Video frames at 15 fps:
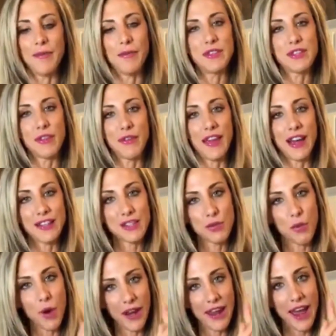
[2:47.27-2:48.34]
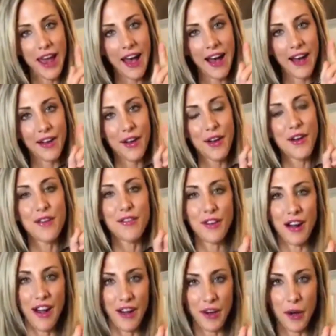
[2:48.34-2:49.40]
So that's one hack for
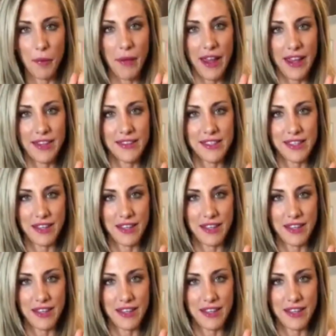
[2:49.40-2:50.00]
hunger pains.